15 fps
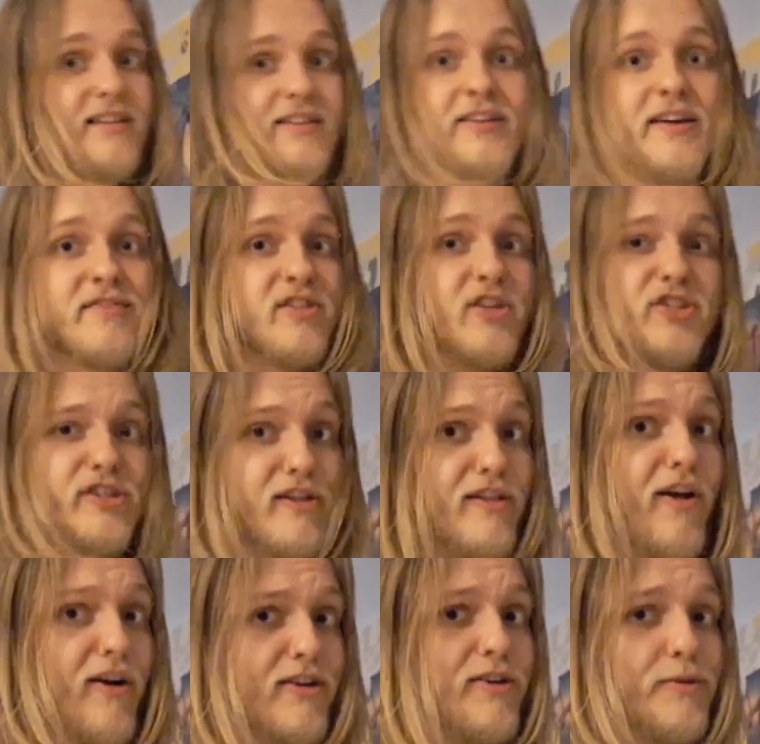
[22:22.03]
have such a
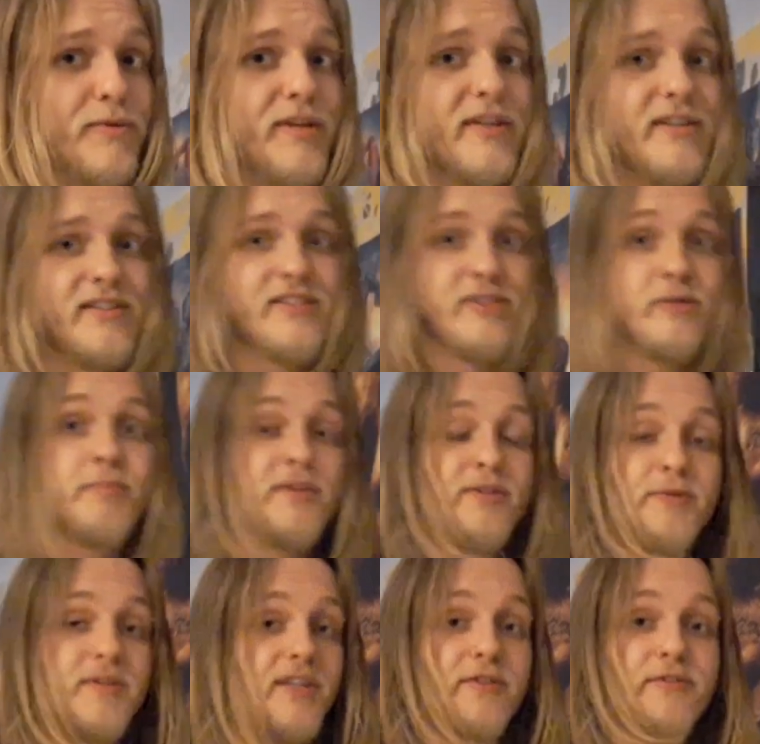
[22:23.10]
long career and still be
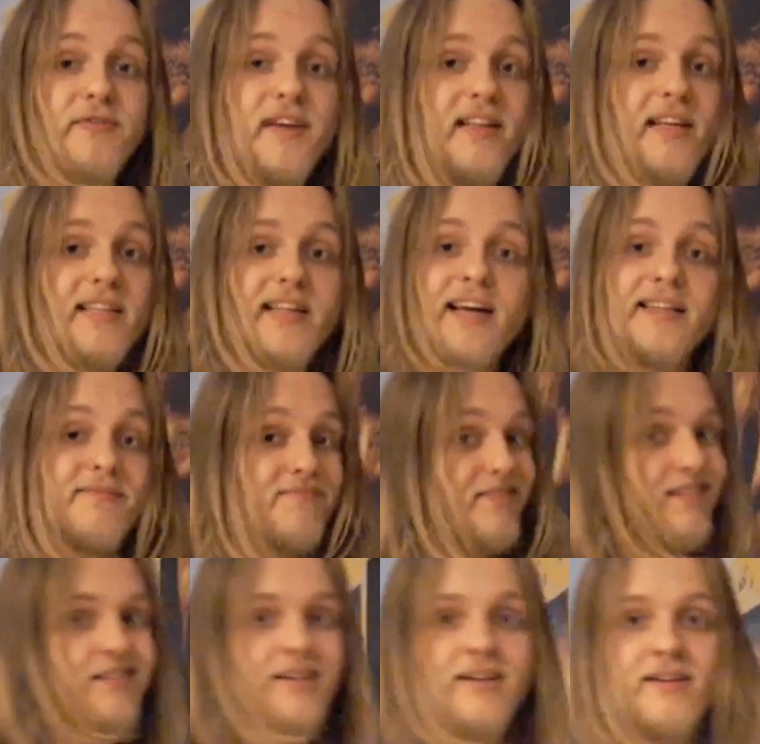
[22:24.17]
doing your thing like that.
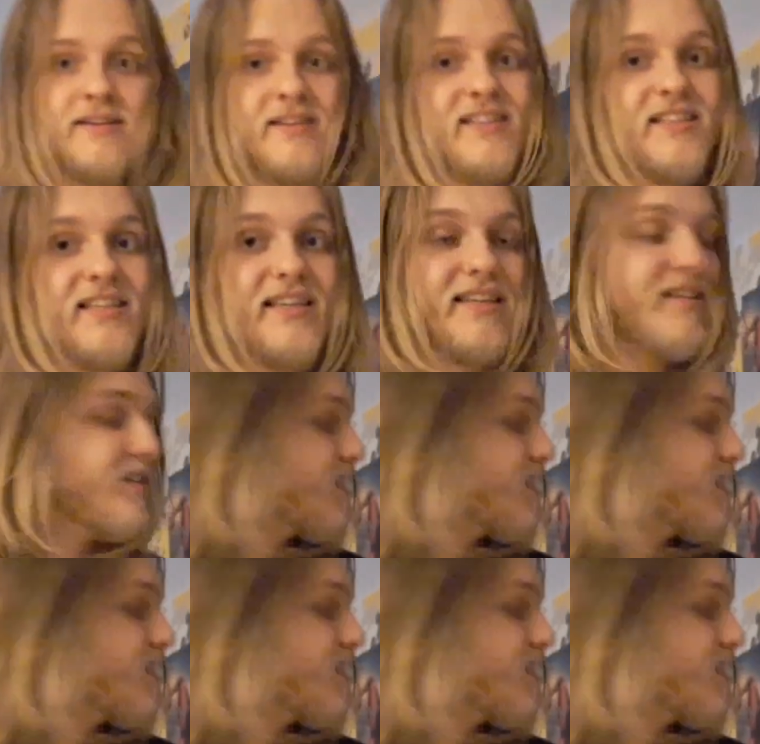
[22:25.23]
Yeah.